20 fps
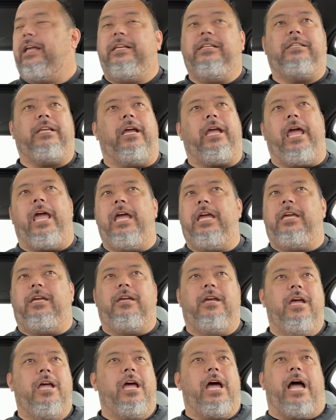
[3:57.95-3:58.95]
He's like, hey,
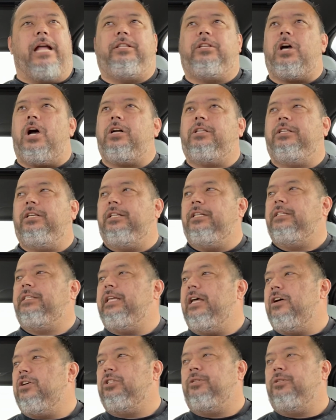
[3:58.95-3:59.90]
I talked to the sales